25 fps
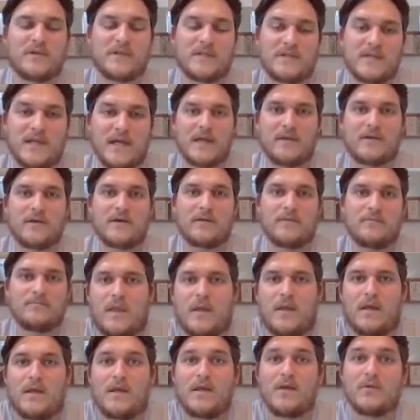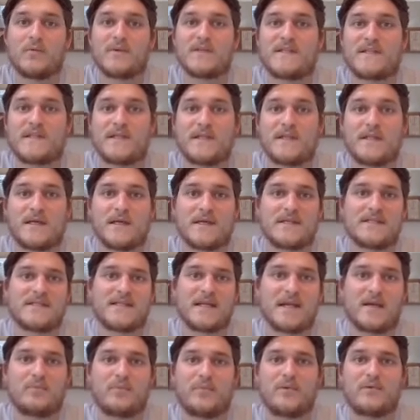together. Here we see
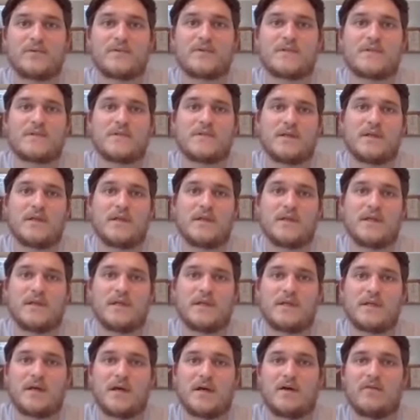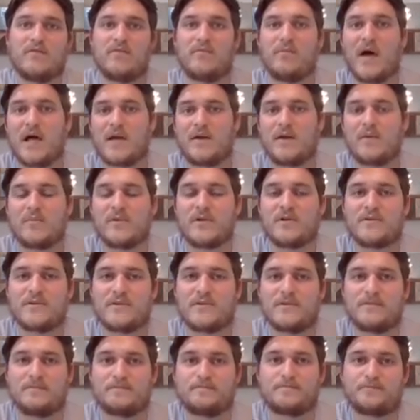examples of
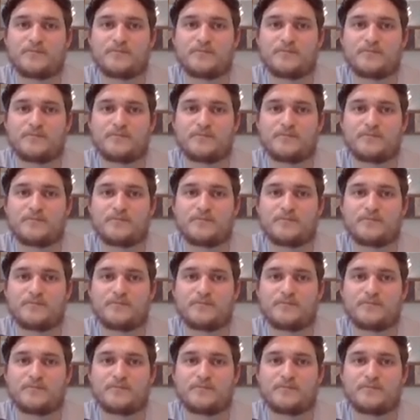monomers